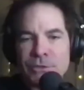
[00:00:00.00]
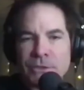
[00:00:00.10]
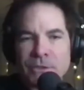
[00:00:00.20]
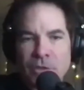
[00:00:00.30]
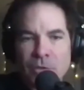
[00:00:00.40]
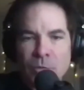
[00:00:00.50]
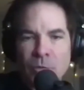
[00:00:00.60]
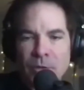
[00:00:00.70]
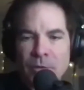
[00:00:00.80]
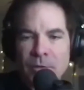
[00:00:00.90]

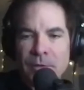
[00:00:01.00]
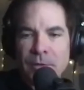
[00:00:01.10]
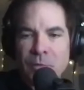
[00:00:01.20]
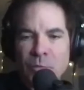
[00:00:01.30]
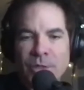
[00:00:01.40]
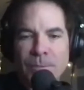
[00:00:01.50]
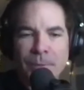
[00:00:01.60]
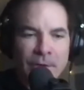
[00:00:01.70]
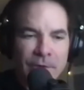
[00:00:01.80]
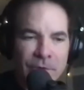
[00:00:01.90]
ago, we
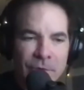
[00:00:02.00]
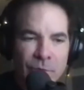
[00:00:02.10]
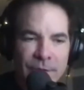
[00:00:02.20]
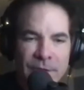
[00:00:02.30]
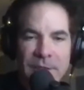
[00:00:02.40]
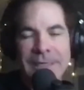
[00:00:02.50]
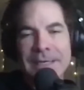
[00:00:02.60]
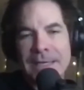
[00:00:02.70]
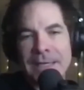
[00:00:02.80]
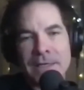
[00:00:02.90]
partnered with
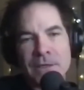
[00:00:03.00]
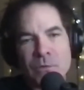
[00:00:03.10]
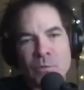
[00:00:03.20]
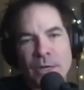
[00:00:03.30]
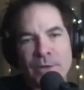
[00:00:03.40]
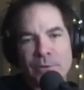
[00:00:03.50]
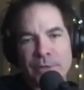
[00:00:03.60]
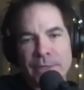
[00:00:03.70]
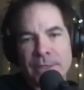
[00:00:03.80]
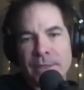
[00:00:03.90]
Kincannon
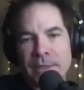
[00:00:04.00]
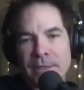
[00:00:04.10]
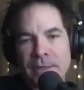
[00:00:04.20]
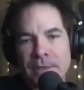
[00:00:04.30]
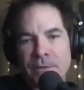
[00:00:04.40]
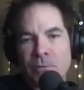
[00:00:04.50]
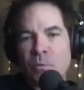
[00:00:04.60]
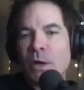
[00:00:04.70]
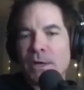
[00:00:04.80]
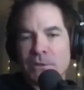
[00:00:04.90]
Winery, the
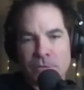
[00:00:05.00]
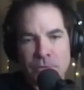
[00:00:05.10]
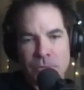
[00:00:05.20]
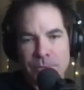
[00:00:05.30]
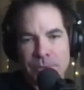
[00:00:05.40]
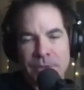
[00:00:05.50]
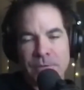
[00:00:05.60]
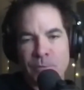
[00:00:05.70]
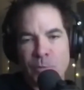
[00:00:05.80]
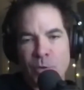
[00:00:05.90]
wine group in
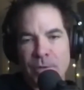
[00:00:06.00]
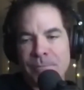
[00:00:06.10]
Livermore.